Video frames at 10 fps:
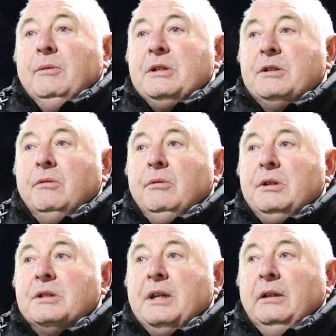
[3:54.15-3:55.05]
We
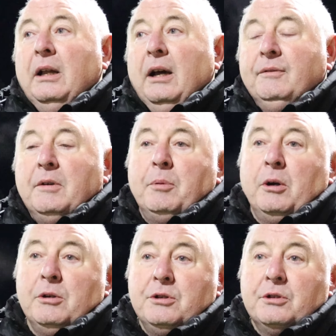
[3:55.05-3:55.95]
still have to
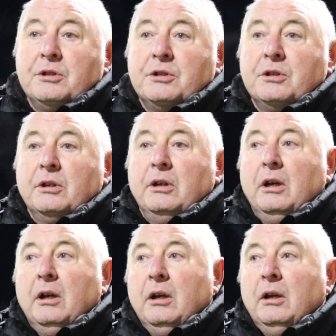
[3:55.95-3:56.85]
purchase
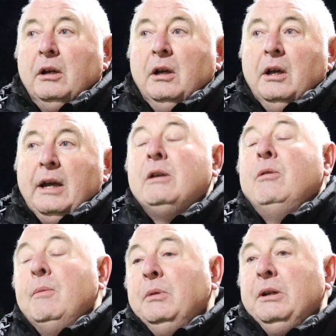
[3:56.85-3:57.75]

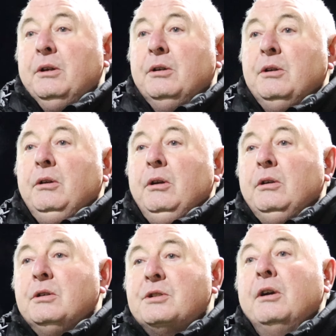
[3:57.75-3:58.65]
equipment
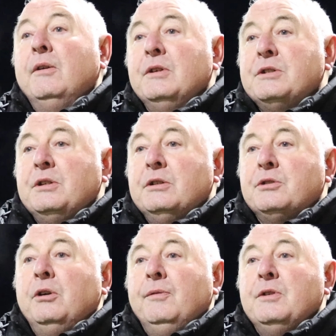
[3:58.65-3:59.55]
to service the
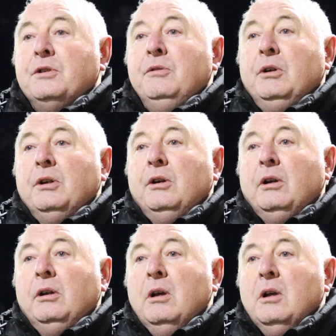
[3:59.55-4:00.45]
surface and whatnot.